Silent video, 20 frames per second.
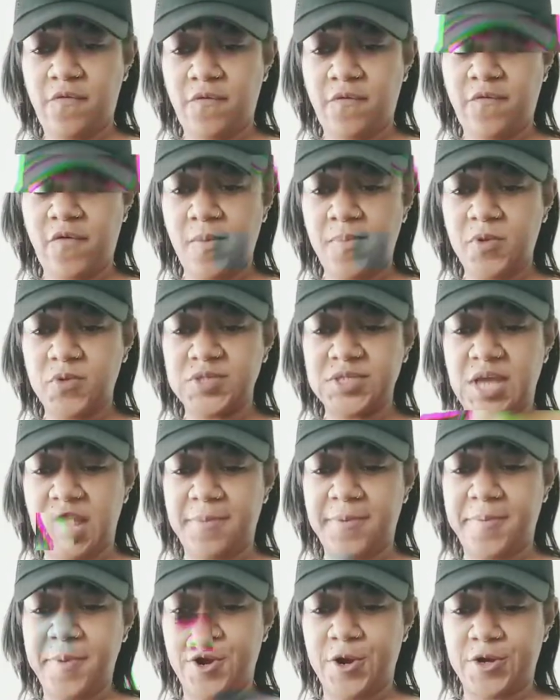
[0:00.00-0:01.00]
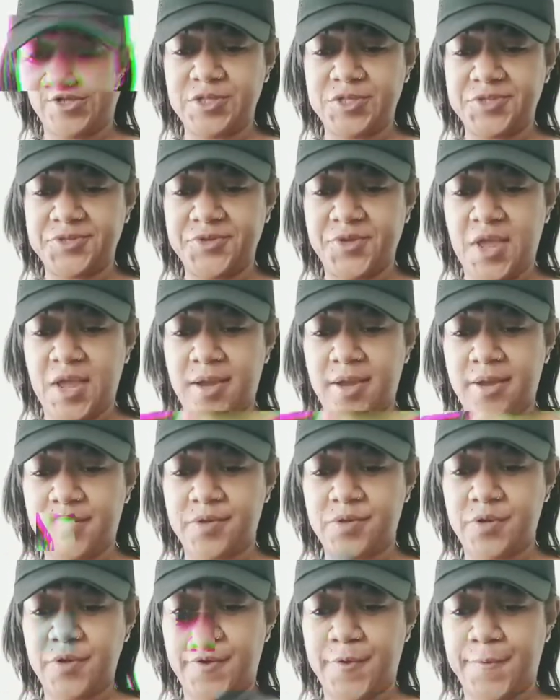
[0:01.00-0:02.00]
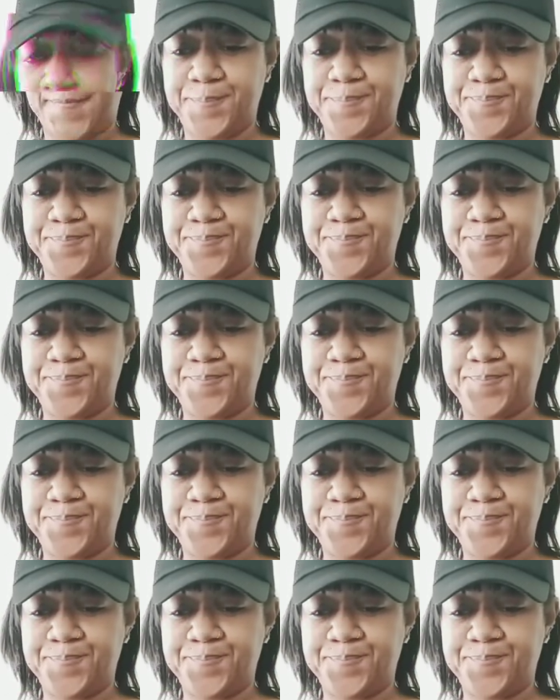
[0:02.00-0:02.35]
from those type of burns. And um,